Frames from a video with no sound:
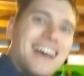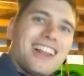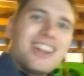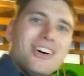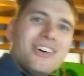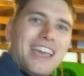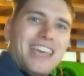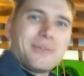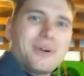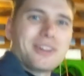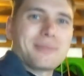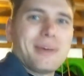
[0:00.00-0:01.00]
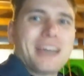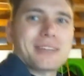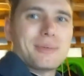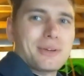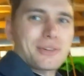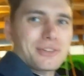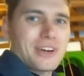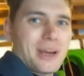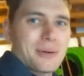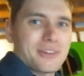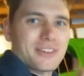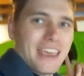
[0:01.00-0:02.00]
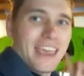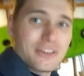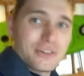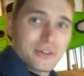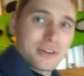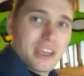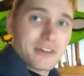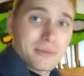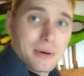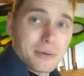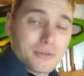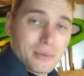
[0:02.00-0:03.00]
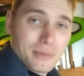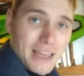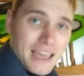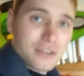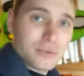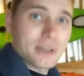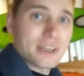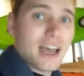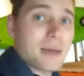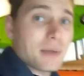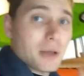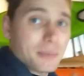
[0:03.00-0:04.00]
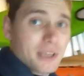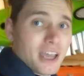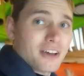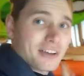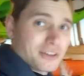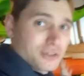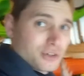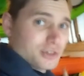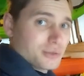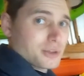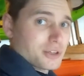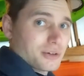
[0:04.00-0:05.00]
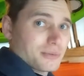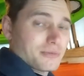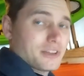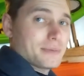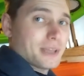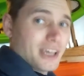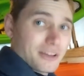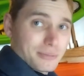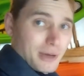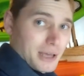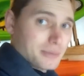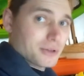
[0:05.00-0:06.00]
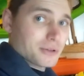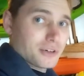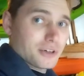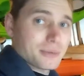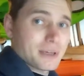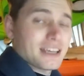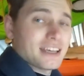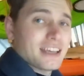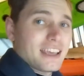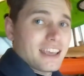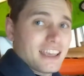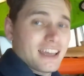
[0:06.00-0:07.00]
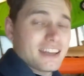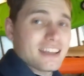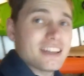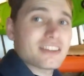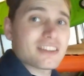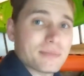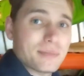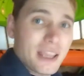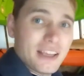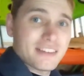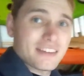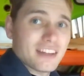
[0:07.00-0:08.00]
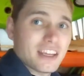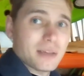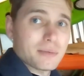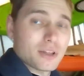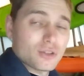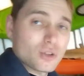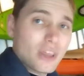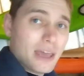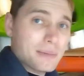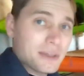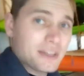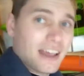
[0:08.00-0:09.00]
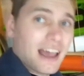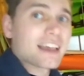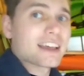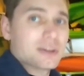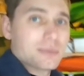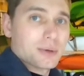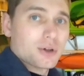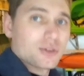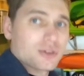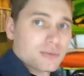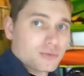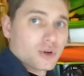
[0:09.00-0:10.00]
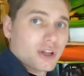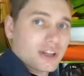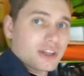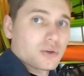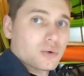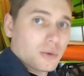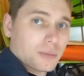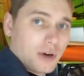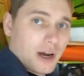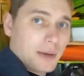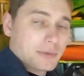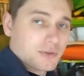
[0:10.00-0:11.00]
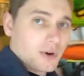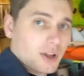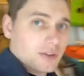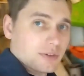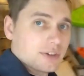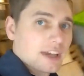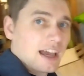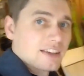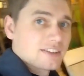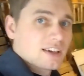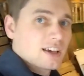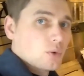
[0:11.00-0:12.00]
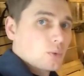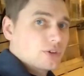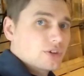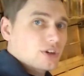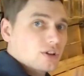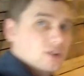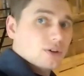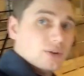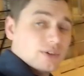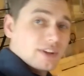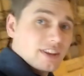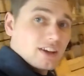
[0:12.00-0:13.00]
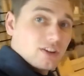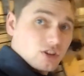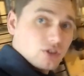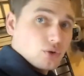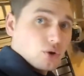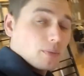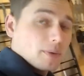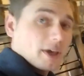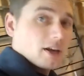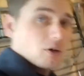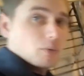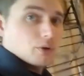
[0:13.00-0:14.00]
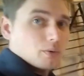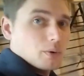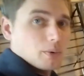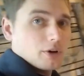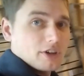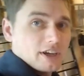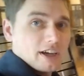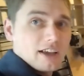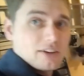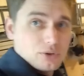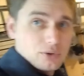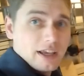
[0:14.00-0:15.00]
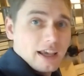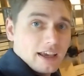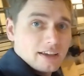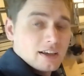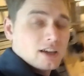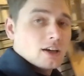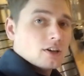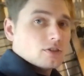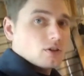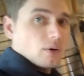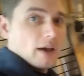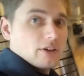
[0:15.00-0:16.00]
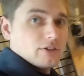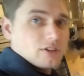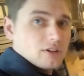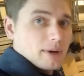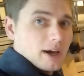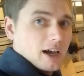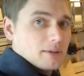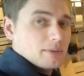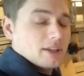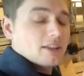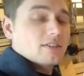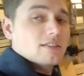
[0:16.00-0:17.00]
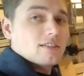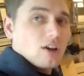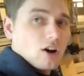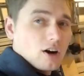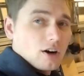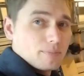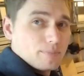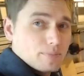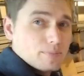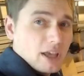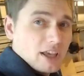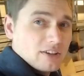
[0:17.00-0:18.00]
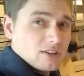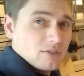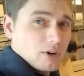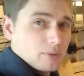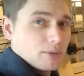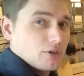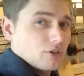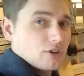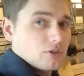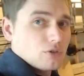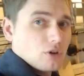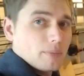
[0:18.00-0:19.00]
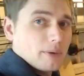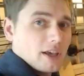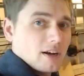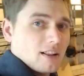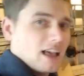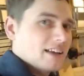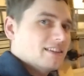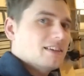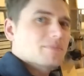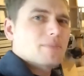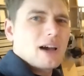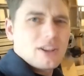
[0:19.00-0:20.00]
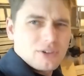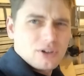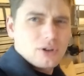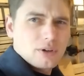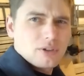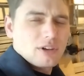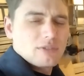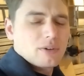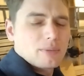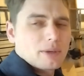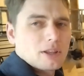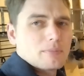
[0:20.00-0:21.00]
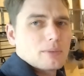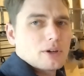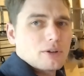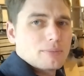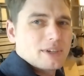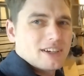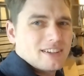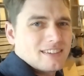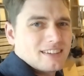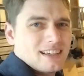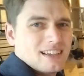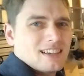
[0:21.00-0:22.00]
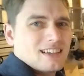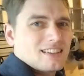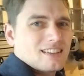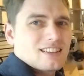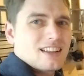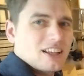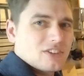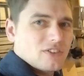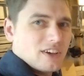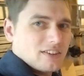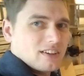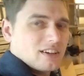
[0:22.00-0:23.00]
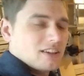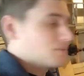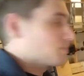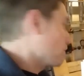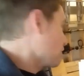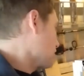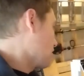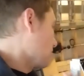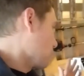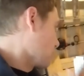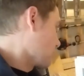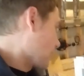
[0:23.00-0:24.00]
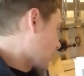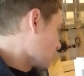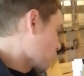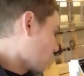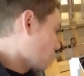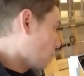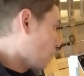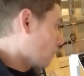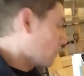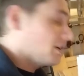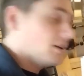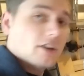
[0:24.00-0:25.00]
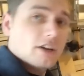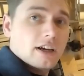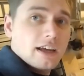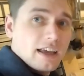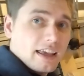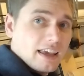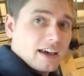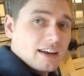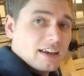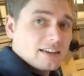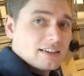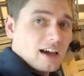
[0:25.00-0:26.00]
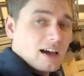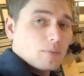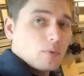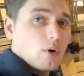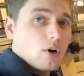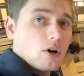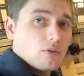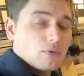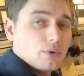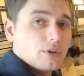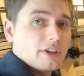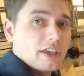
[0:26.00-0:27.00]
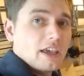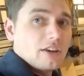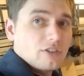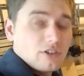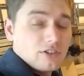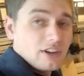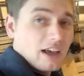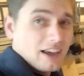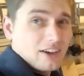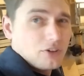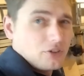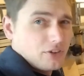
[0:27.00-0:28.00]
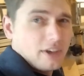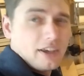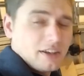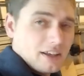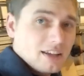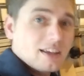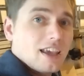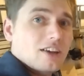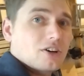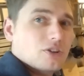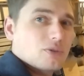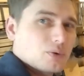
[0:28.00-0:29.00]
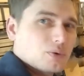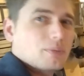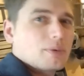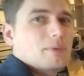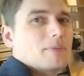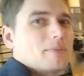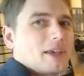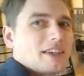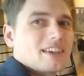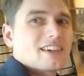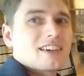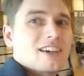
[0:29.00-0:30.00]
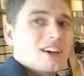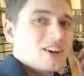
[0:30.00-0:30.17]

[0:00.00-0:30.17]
Hello and welcome back to Patriot Contraptions. As you can remember from last week, I'm helping out a church with their VBS Bible group, and it's space themed, so that means I get to build some really cool props for all of you guys, which includes this control panel which we're working on today. So as you can see behind me, this is our base of our mission control panel. I didn't bother going and filming the build because, let's face it, it's pretty simple. We've got a front wall here and a top wall for the gauges, dials, and indicators, which we'll be making